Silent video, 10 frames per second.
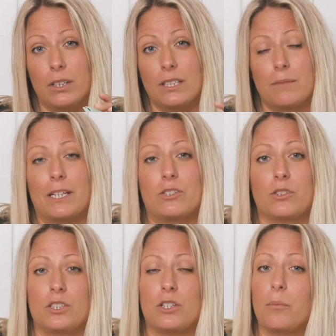you need to make
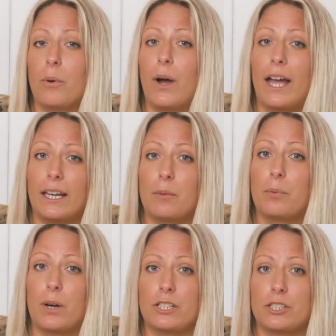sure you don't put
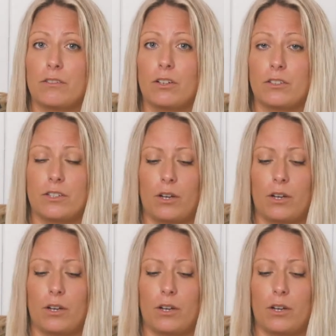any pressure on.